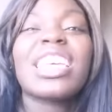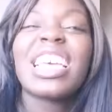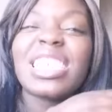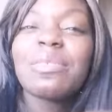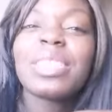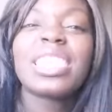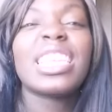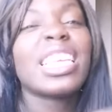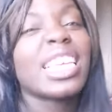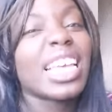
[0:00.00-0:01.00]
He has to be
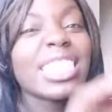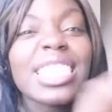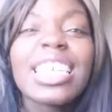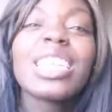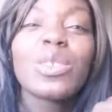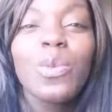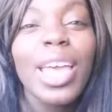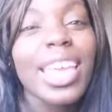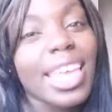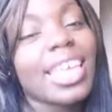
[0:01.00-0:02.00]
sneaky. He has to get his
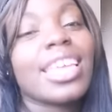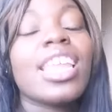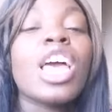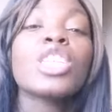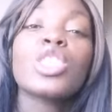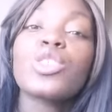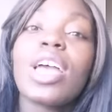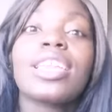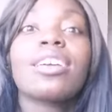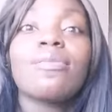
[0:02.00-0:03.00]
way in to try to